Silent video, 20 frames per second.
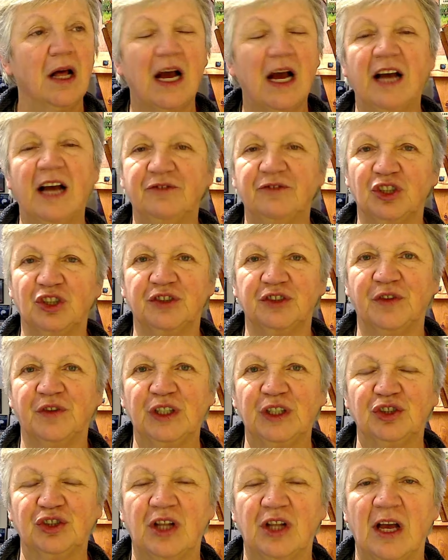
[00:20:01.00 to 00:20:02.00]
I've just
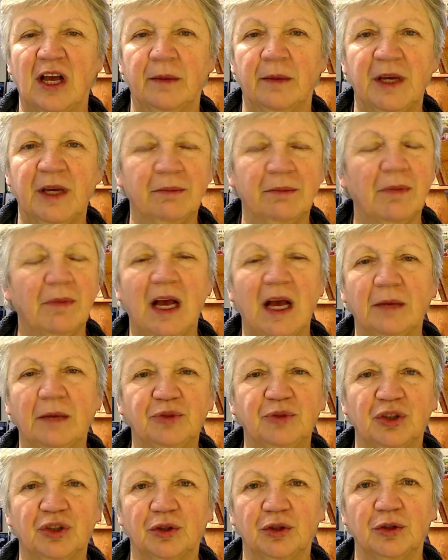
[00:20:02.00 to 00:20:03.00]
finished lambing.
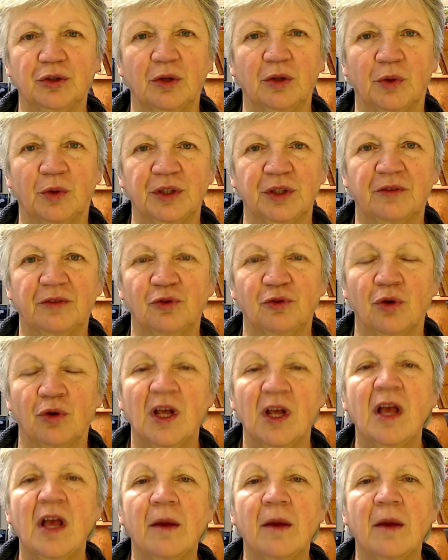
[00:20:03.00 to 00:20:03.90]
Absolutely wonderful.